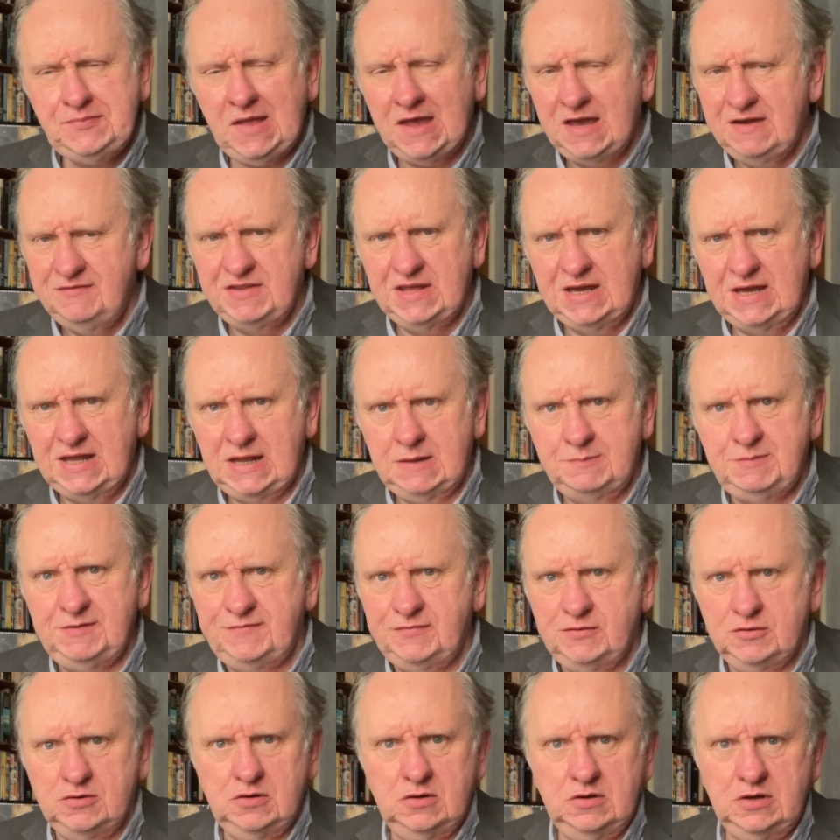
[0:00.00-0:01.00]
Everything it had
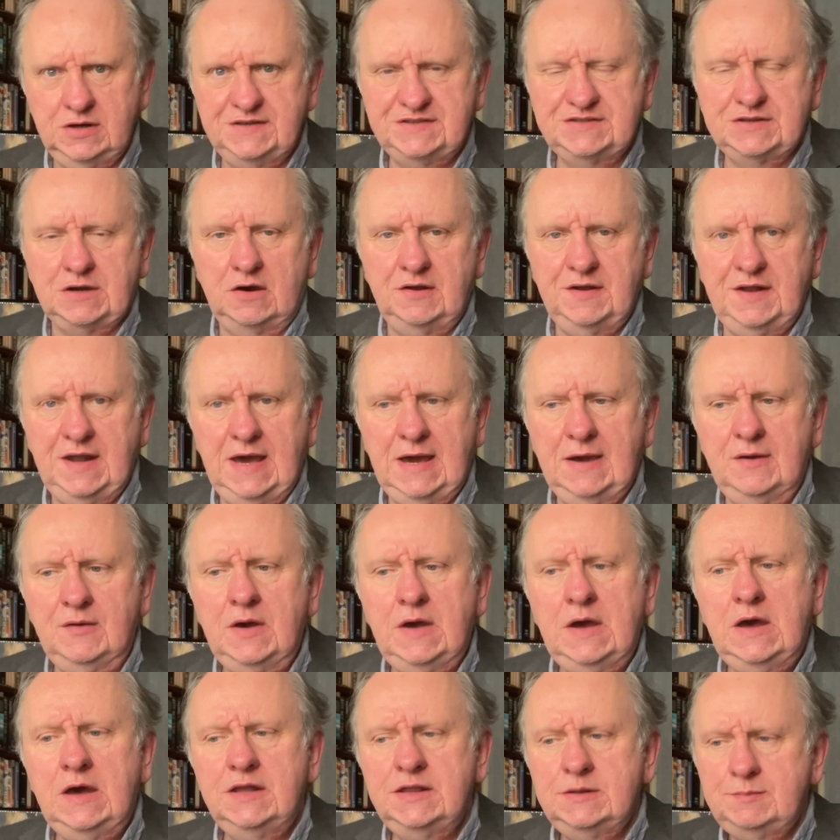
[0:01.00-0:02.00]
before, it's got now.
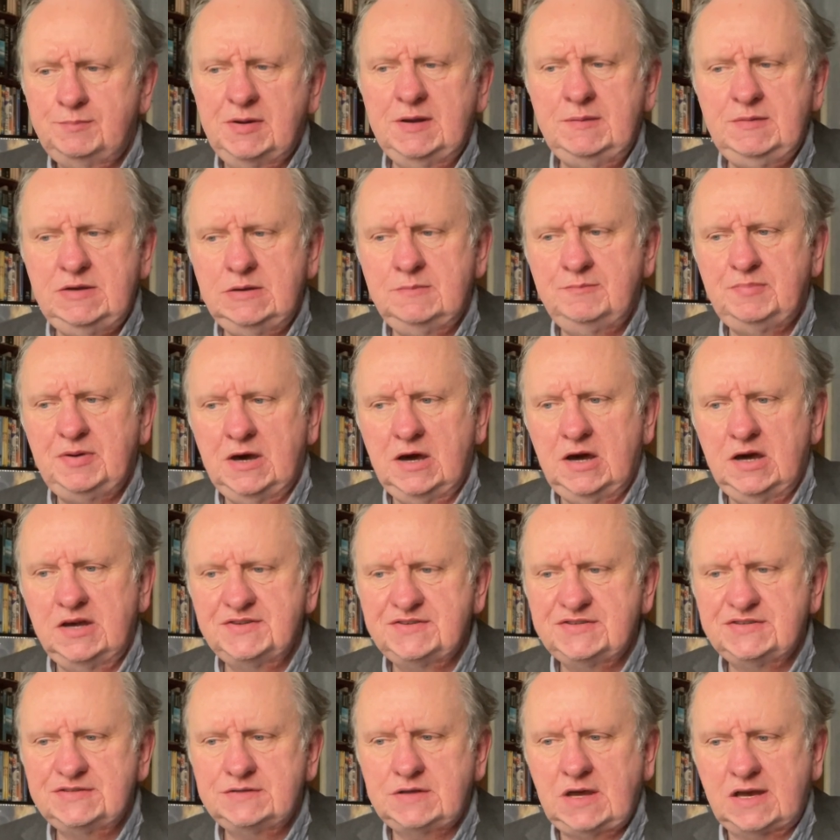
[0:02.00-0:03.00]
The premium
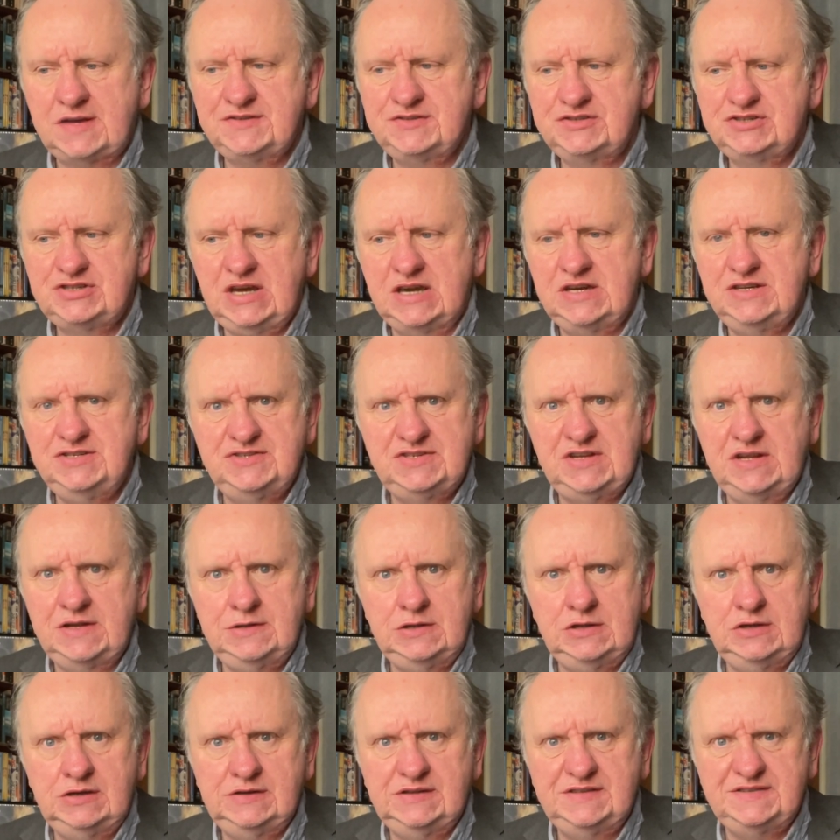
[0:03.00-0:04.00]
part hasn't changed
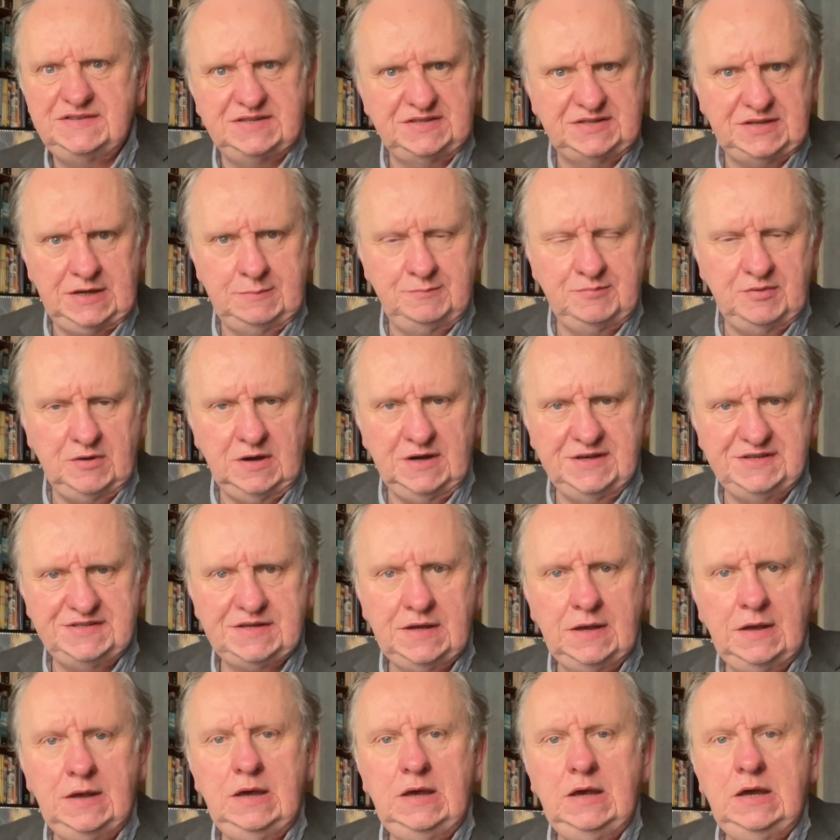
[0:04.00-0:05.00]
in that it's the same price,
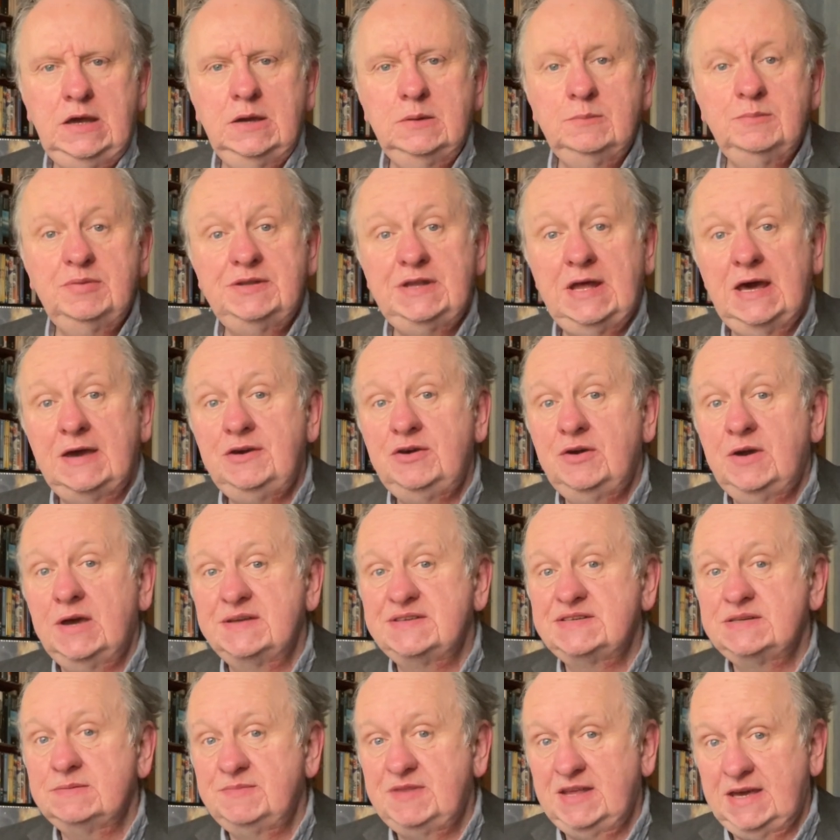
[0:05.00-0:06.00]
but now you
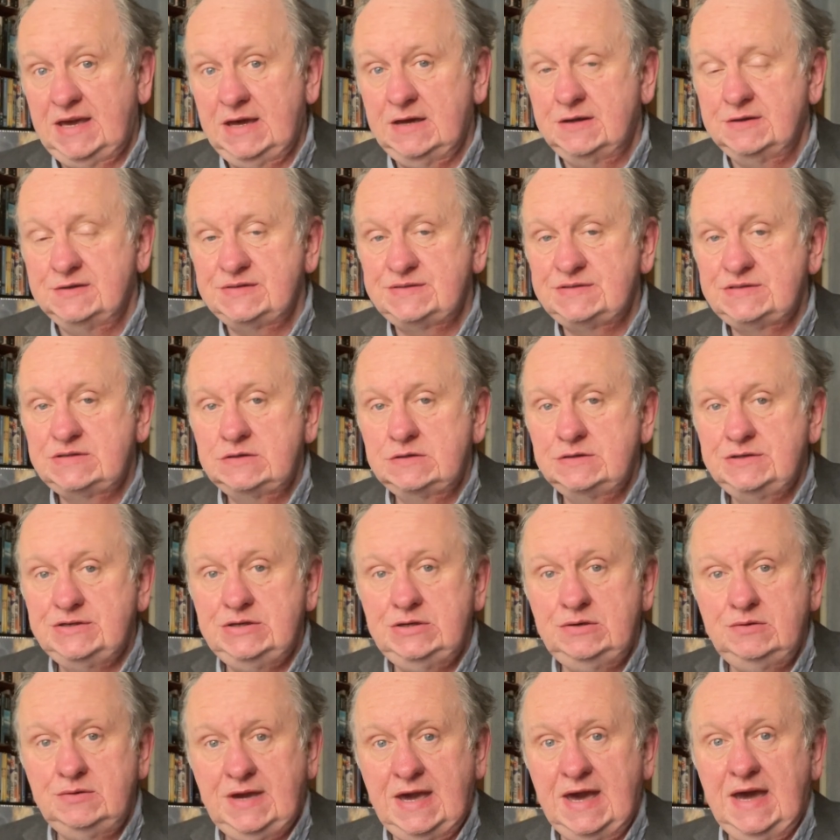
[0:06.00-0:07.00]
get something else.
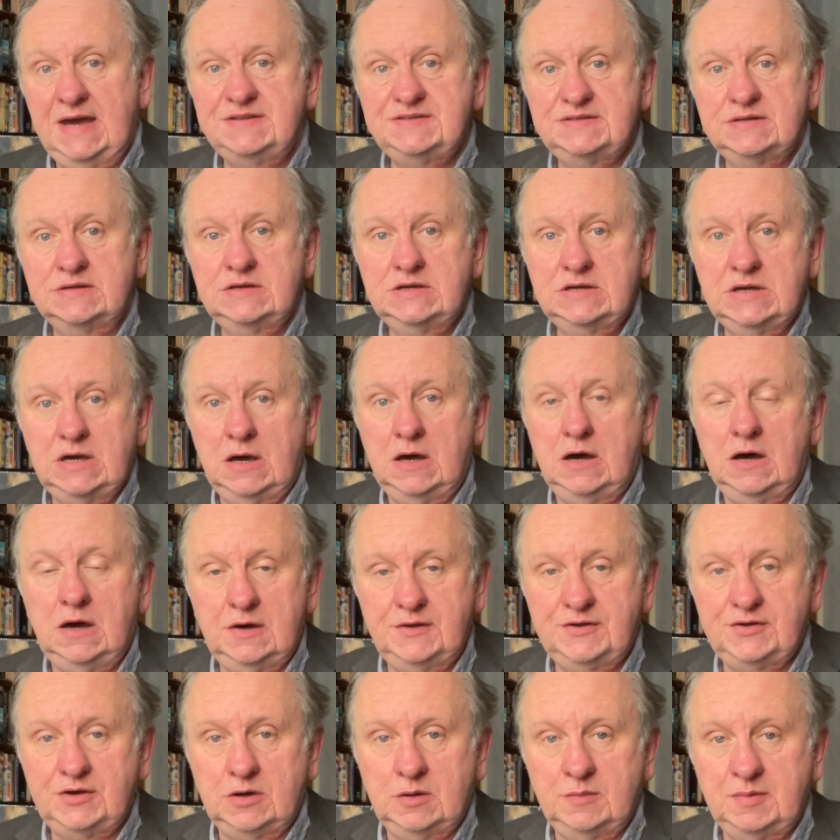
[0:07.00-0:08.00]
You get
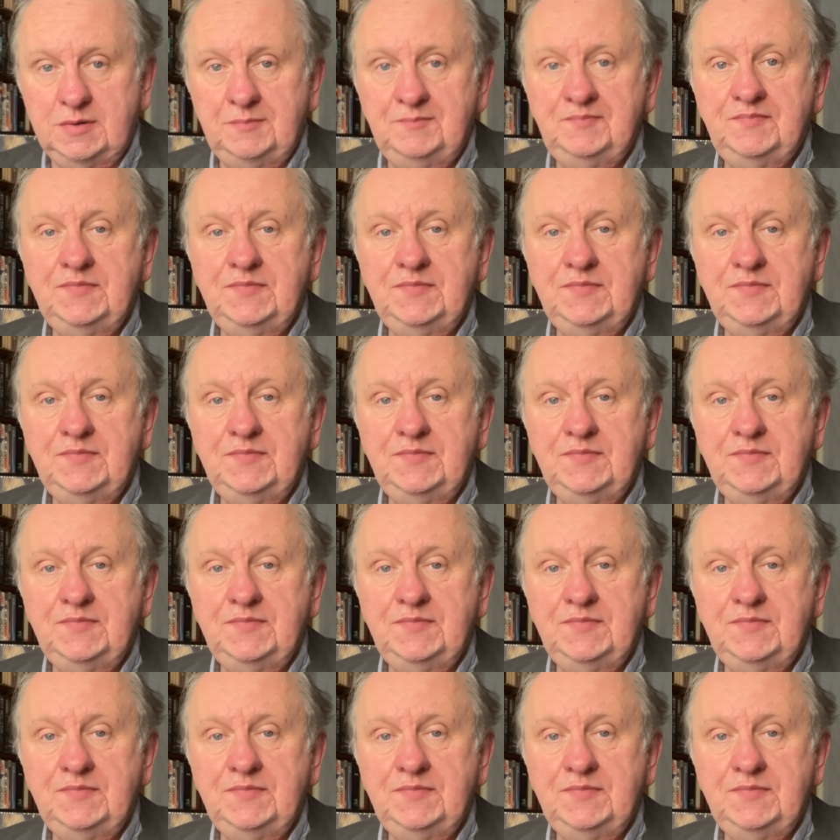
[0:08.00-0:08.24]
Cardhop.